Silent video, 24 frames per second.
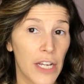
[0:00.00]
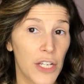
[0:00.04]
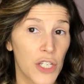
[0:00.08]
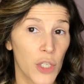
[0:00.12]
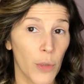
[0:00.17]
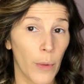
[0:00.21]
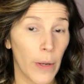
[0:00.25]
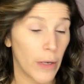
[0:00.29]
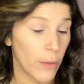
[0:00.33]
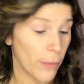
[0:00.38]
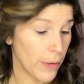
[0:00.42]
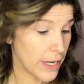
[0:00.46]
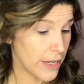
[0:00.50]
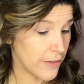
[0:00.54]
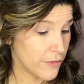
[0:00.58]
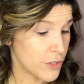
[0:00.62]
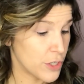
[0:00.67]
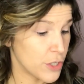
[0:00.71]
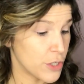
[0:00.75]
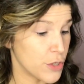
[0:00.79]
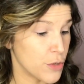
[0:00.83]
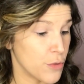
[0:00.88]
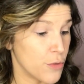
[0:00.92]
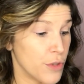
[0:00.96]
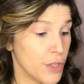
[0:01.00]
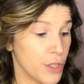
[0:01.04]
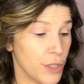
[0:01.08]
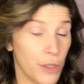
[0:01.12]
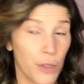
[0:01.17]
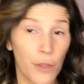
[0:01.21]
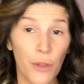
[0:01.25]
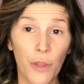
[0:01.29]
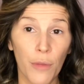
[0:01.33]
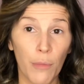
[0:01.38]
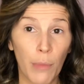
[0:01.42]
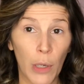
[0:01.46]
so I don't have to do
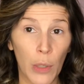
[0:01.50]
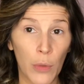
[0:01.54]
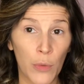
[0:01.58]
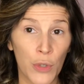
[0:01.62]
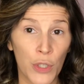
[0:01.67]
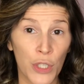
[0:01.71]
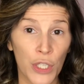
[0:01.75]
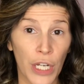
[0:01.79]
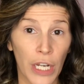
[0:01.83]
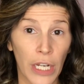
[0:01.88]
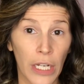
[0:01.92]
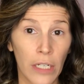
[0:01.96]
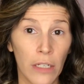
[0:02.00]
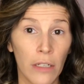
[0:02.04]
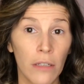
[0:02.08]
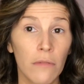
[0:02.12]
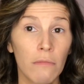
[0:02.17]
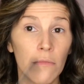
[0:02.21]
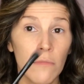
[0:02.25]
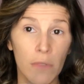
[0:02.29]
the bone shade